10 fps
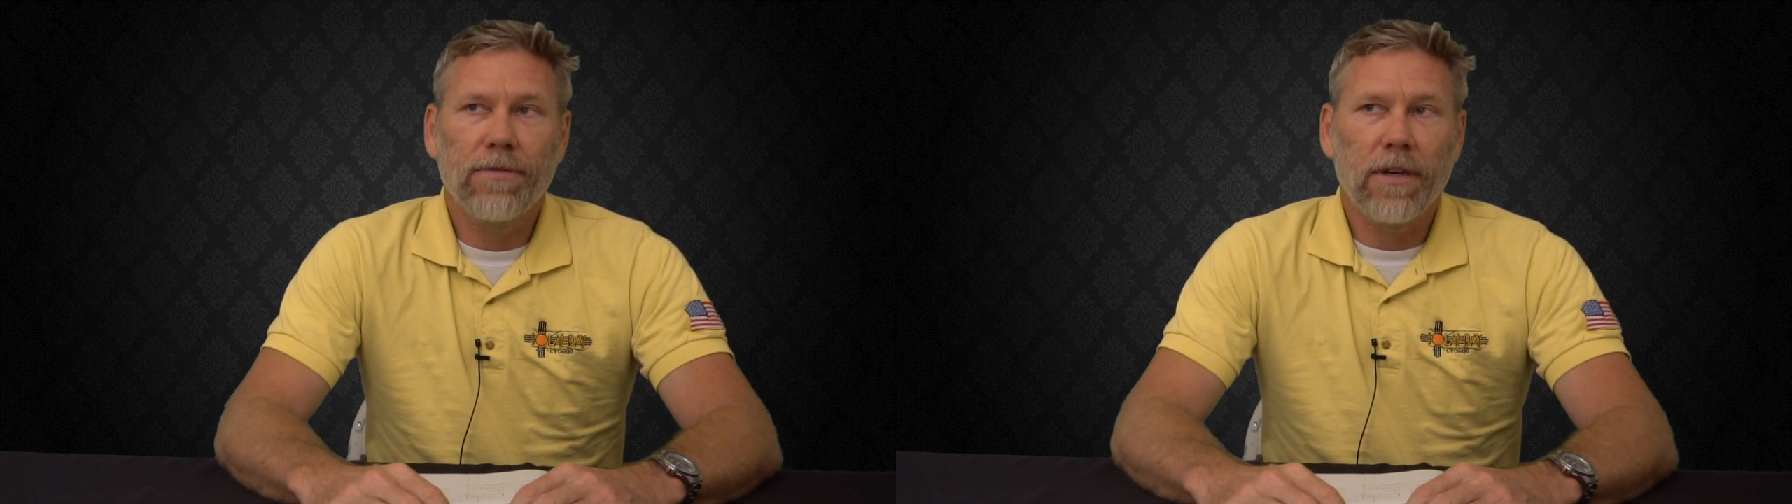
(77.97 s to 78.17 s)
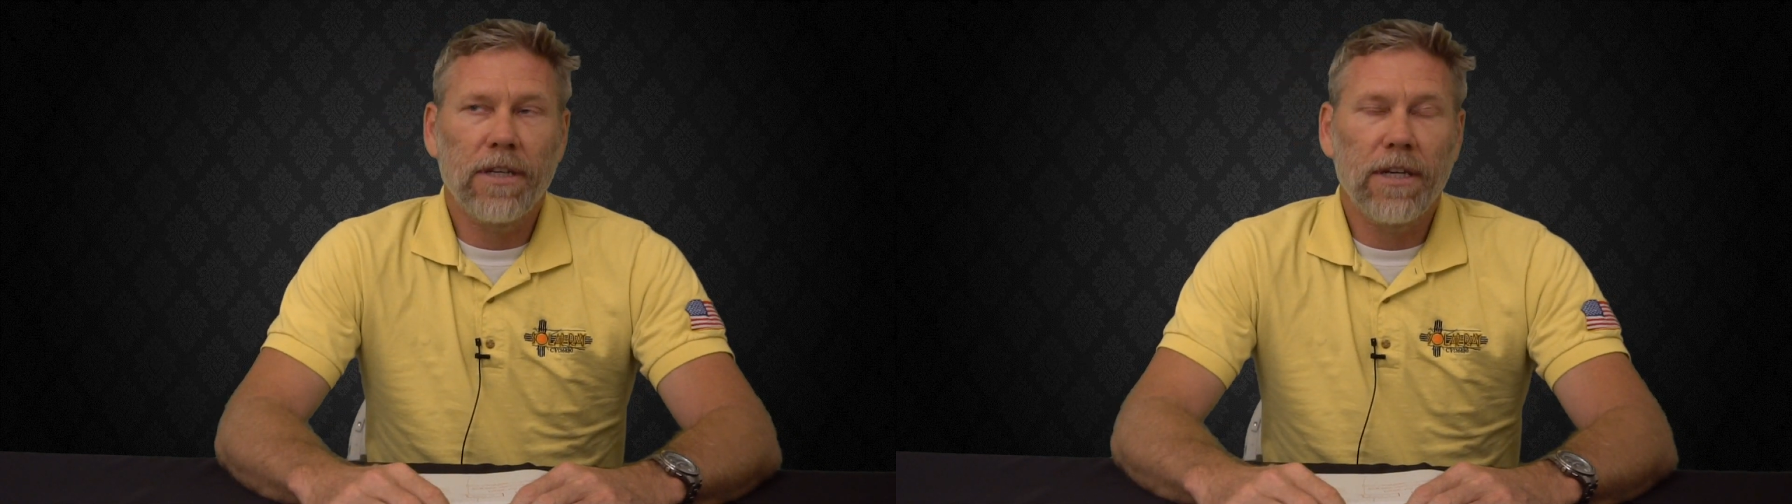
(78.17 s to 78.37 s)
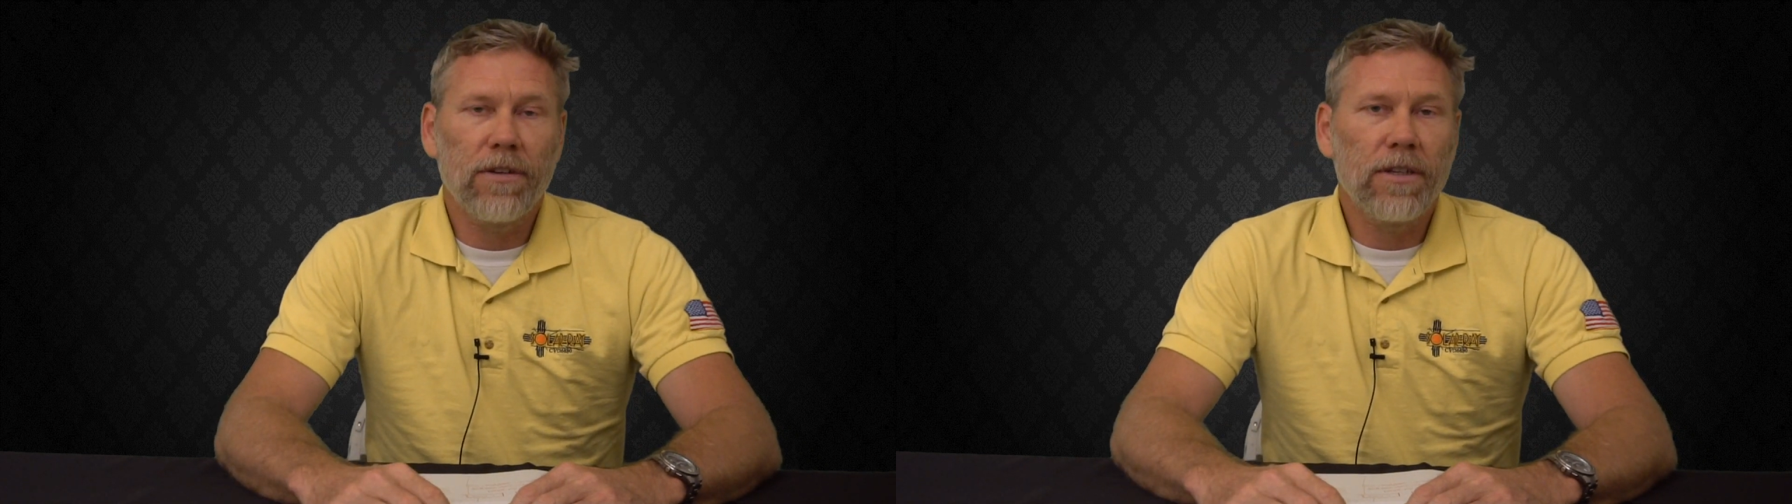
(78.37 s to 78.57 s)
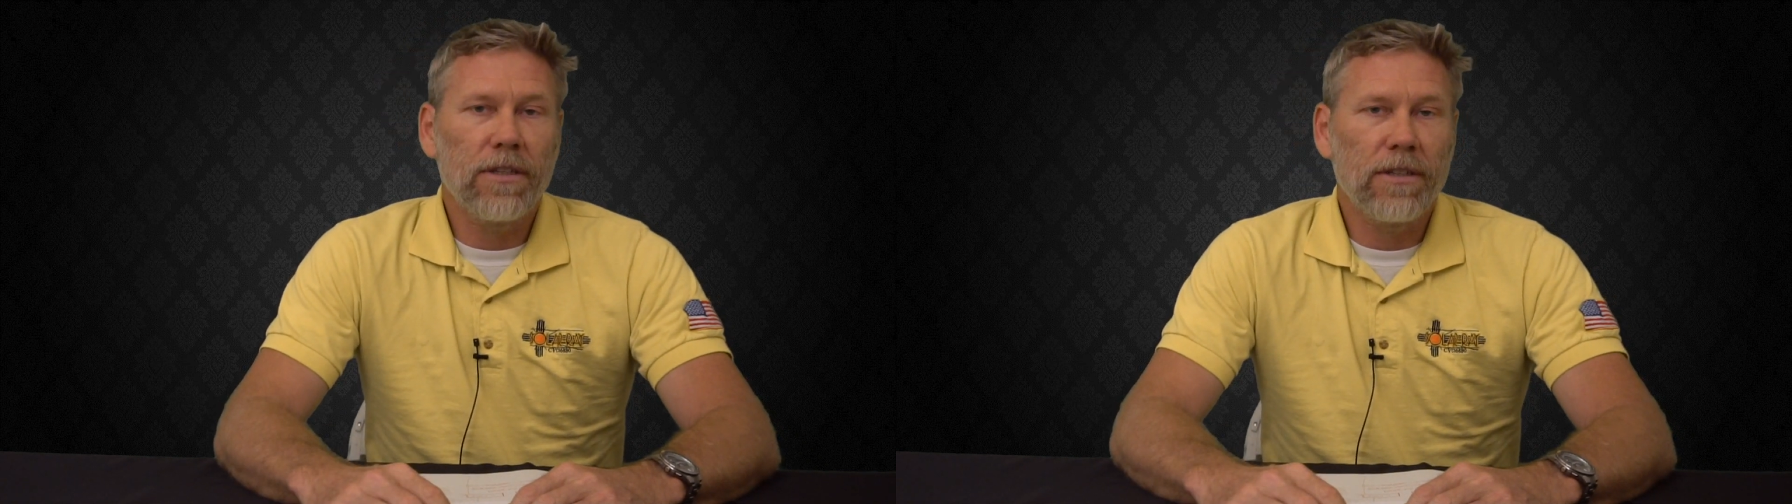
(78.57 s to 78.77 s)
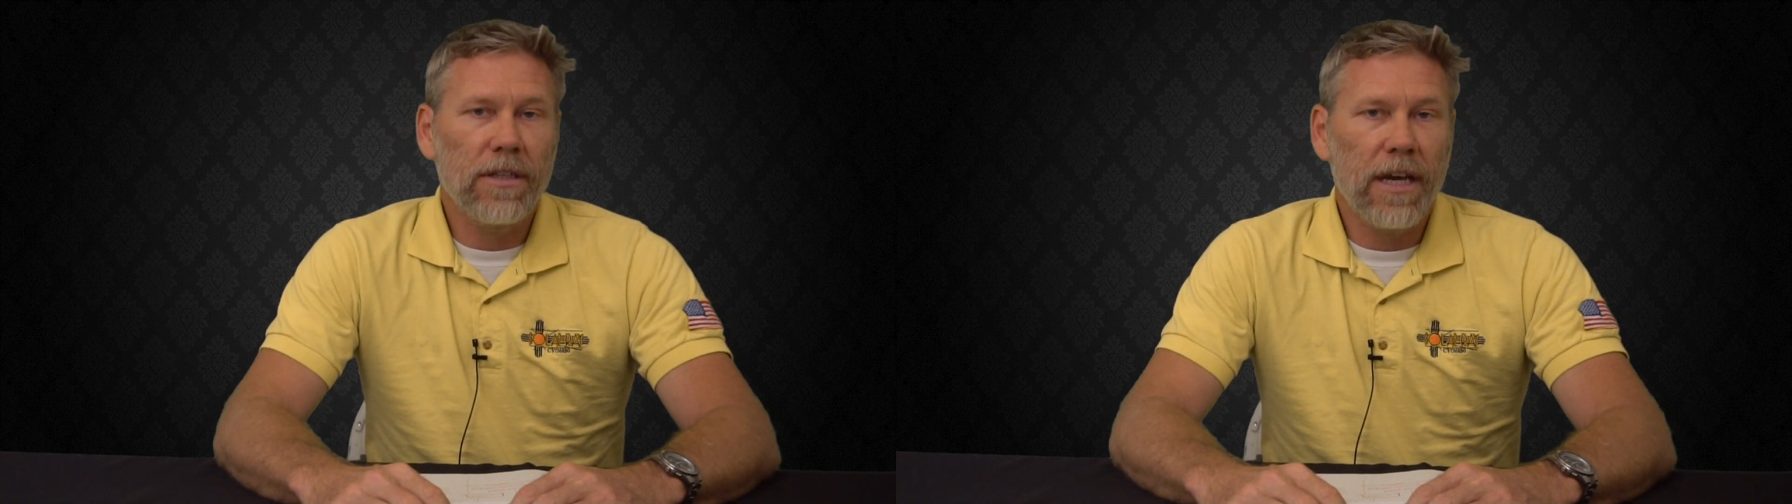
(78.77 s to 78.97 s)
an
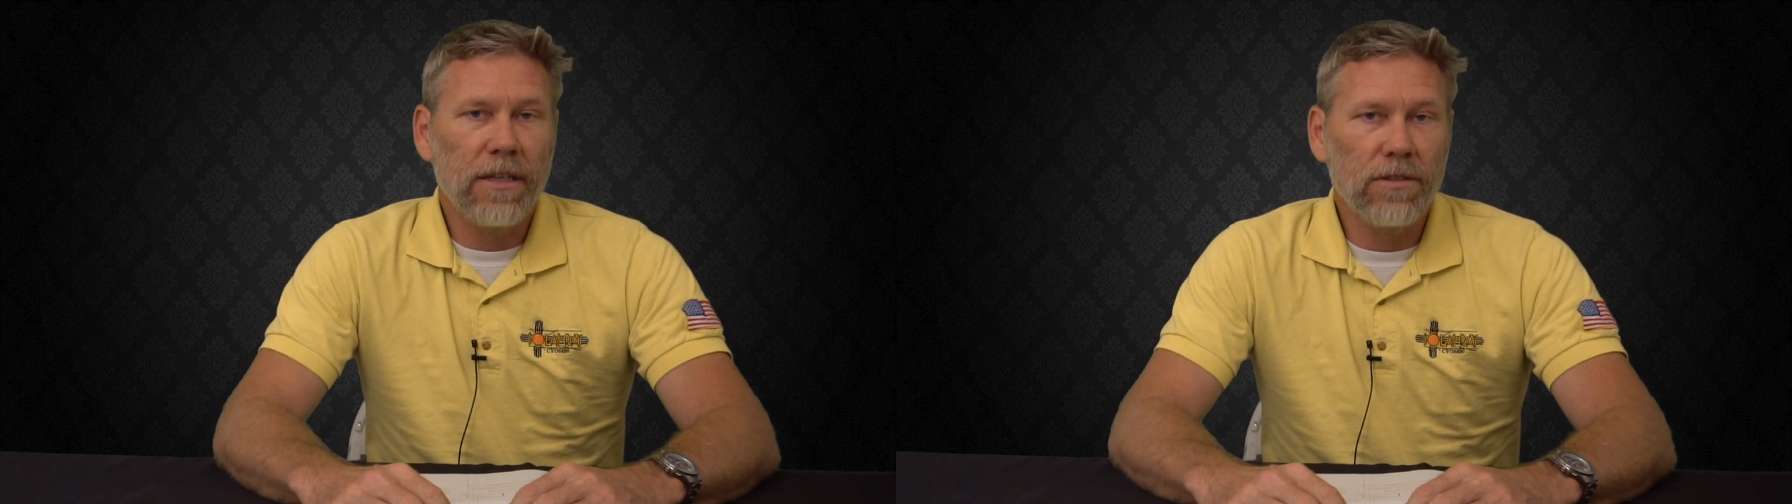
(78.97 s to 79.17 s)
area that has